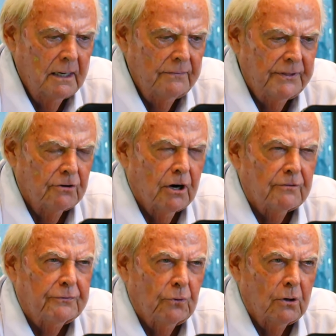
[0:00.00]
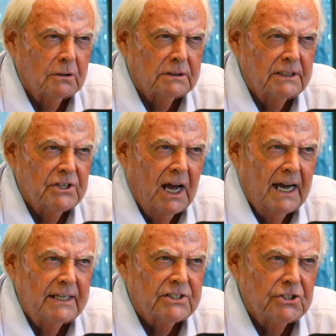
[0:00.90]
There are falls in
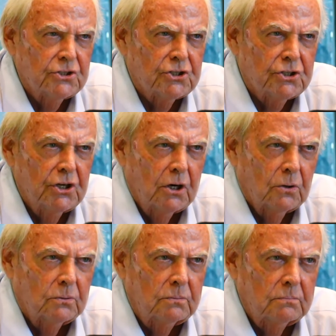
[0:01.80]
ice and snow.